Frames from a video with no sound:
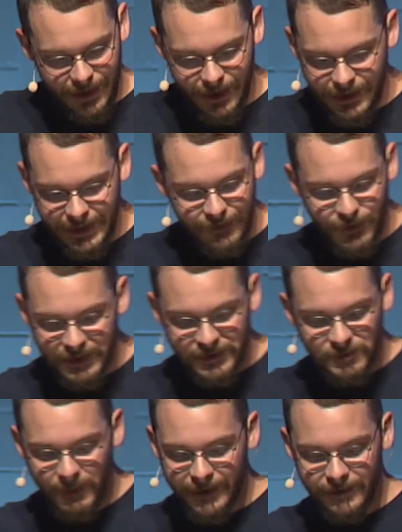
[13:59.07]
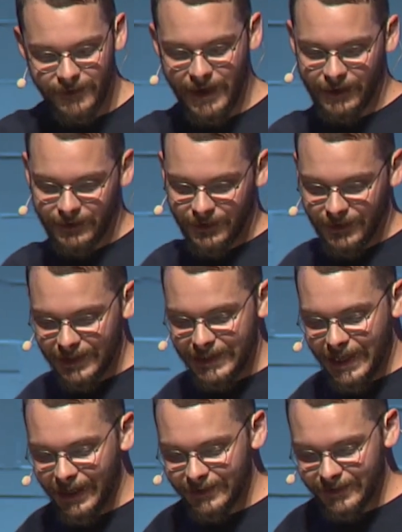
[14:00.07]
And even in spite of that,
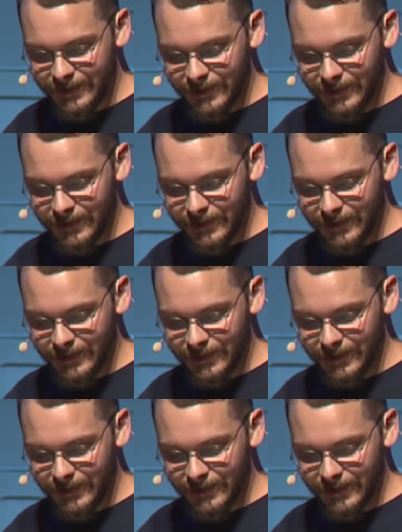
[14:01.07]
yet